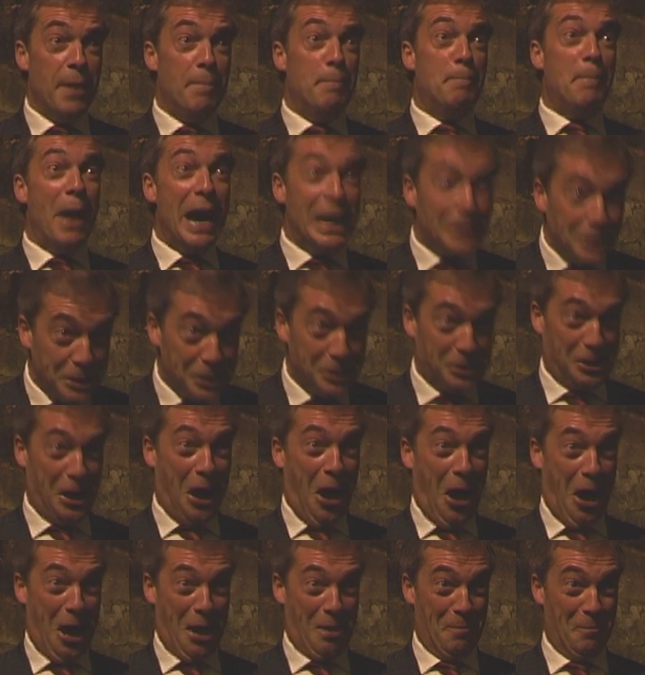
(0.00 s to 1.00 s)
better
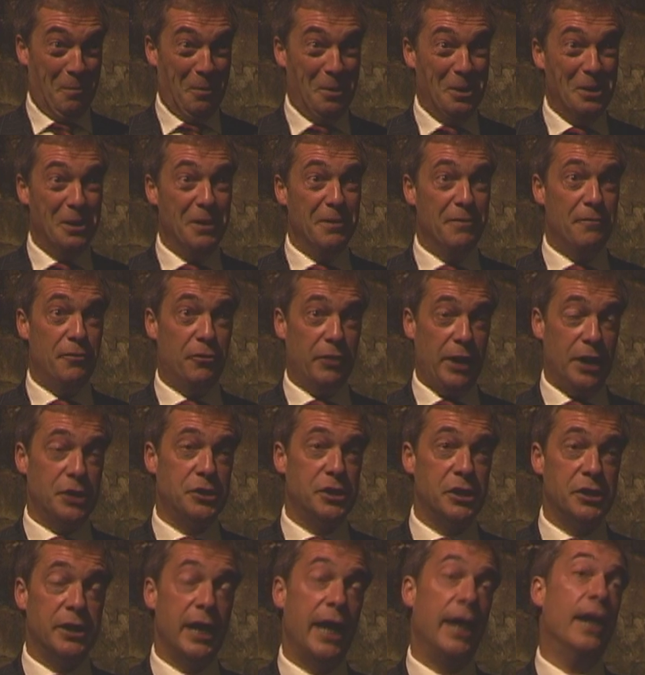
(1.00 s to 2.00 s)
time for us
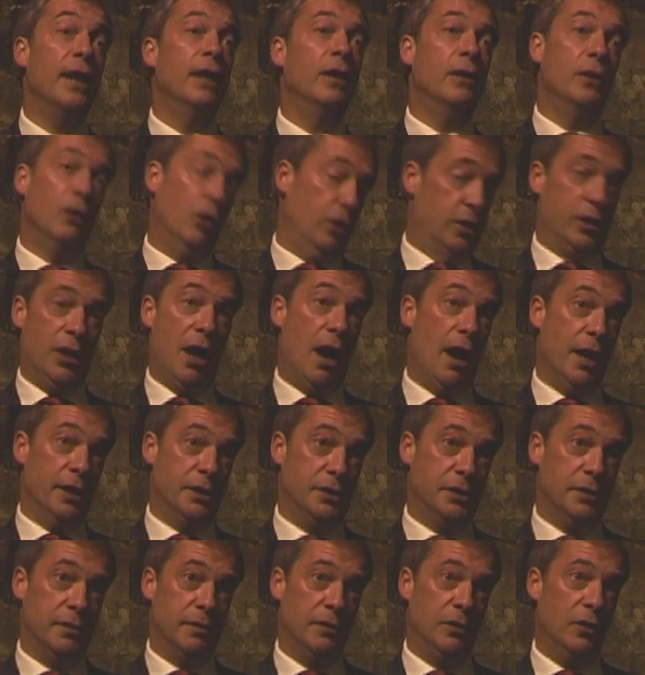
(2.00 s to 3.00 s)
to say, look,
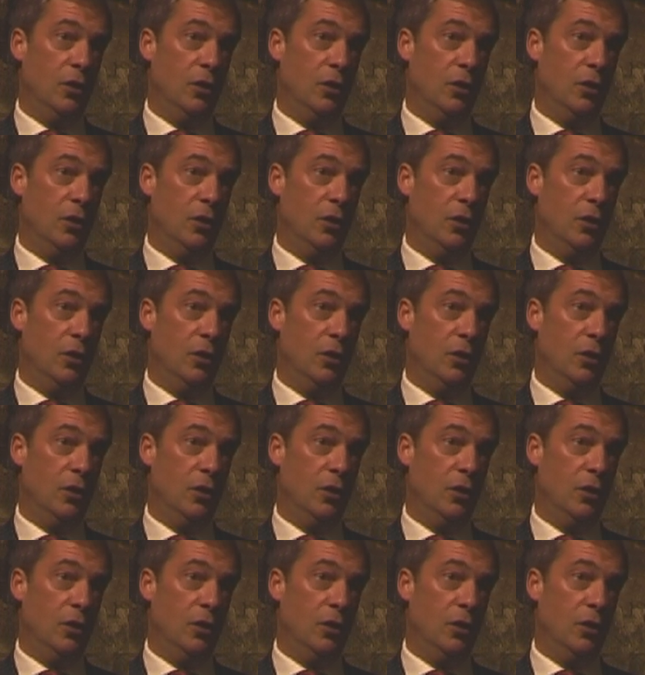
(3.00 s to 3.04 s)
guys,